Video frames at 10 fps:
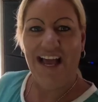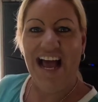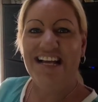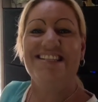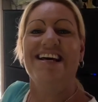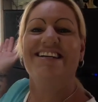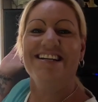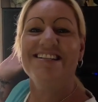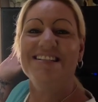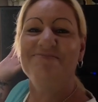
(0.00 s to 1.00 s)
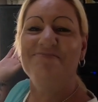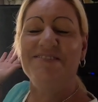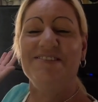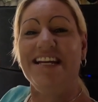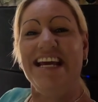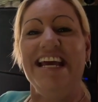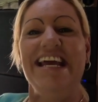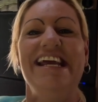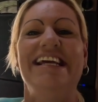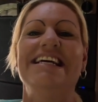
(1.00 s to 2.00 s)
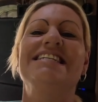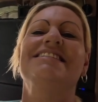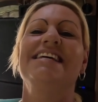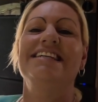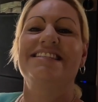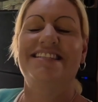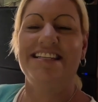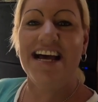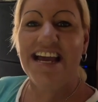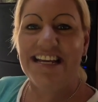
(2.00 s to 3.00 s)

And good morning! It's that day.